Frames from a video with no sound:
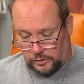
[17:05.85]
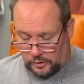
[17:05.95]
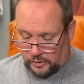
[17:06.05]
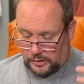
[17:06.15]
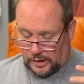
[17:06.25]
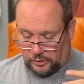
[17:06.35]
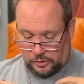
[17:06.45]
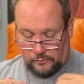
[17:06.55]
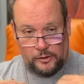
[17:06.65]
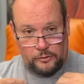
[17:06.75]
So this is
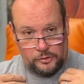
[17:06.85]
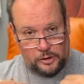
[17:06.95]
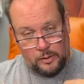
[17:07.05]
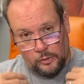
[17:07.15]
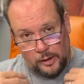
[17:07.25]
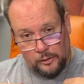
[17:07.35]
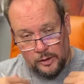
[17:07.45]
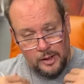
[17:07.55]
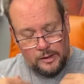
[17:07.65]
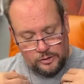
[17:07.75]
actually the feathers that come around
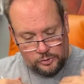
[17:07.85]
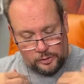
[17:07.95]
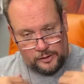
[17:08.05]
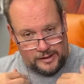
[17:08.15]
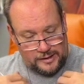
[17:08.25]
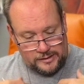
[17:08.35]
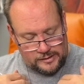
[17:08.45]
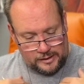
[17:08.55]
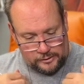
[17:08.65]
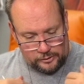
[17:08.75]
sort of on the
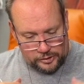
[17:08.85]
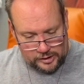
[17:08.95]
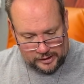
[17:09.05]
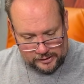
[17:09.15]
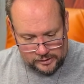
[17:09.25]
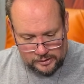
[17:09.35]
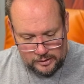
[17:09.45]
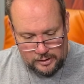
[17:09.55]
inside of their chest.